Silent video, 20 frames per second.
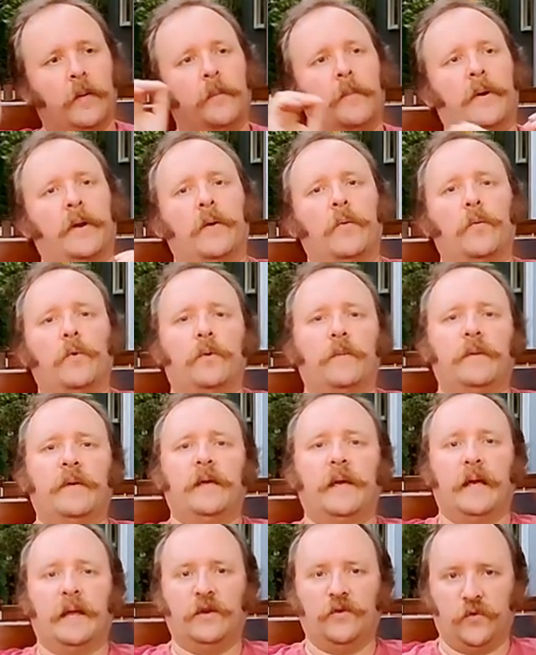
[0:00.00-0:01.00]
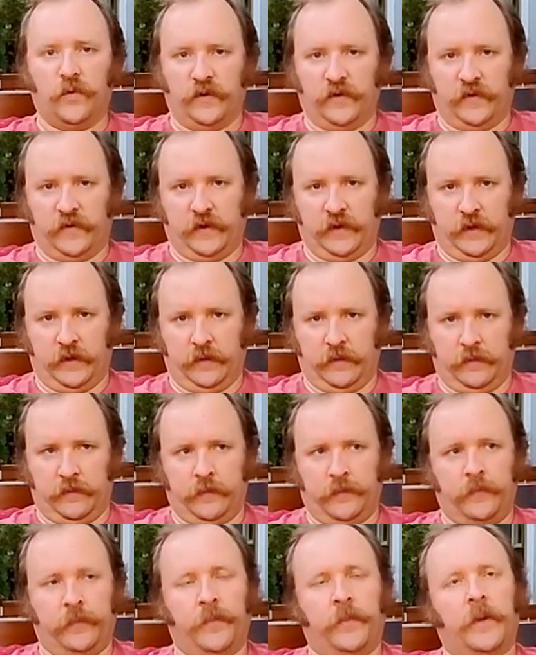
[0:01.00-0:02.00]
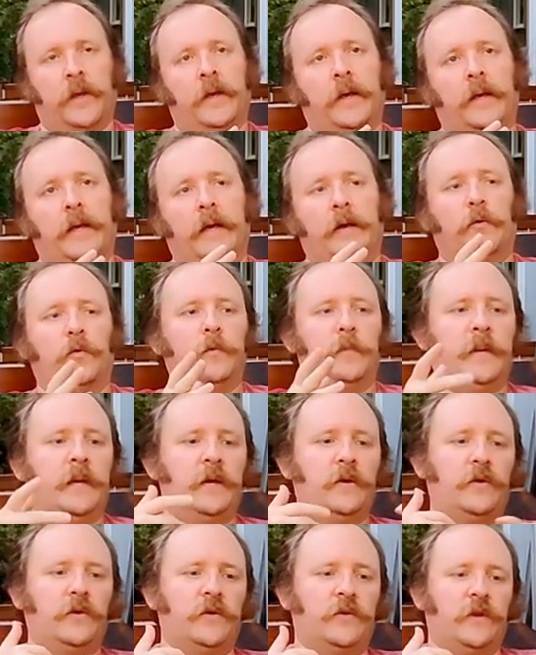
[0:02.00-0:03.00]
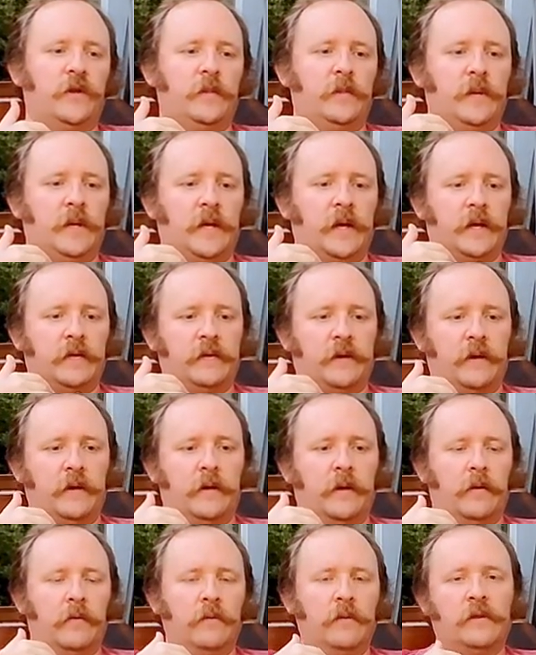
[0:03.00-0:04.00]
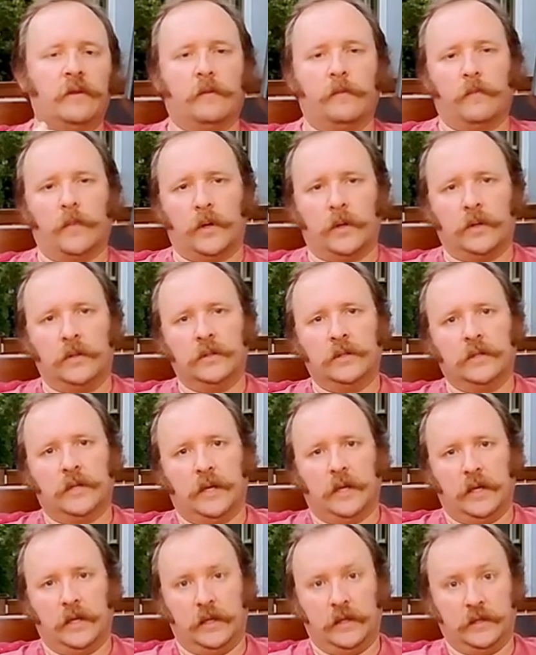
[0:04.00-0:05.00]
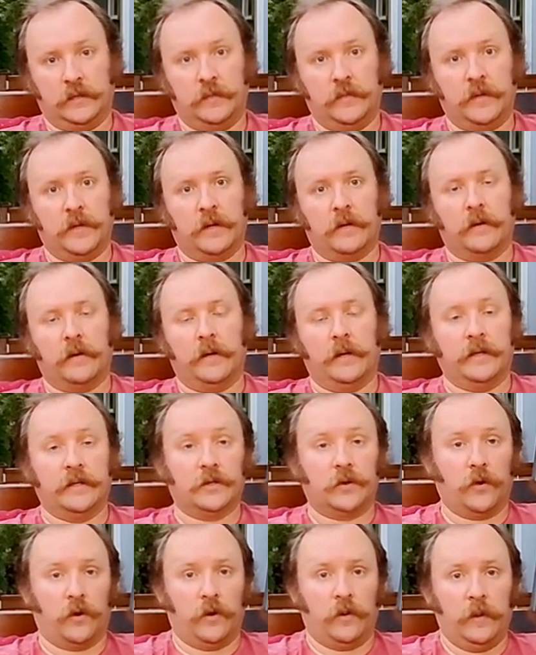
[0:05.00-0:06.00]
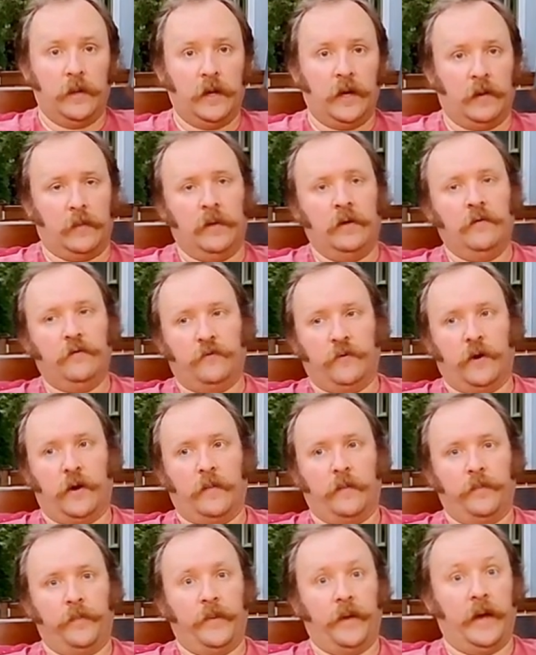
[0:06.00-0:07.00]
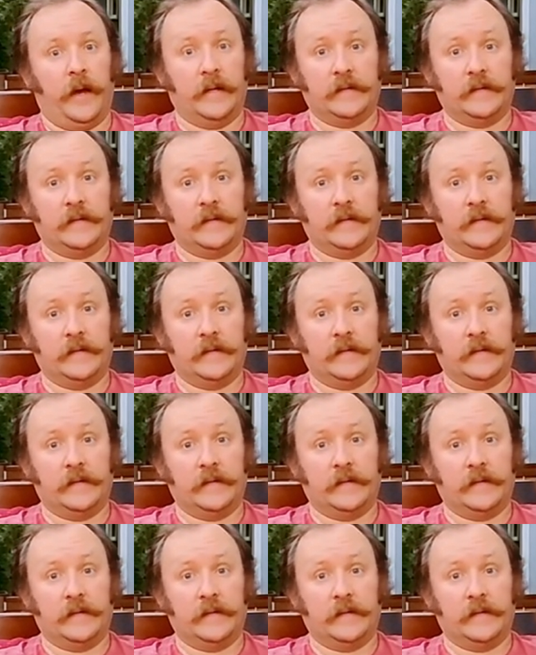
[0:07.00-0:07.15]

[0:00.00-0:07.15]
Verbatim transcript: But it will be interesting. It will be interesting because I know that the malt in this beer is going to be coming from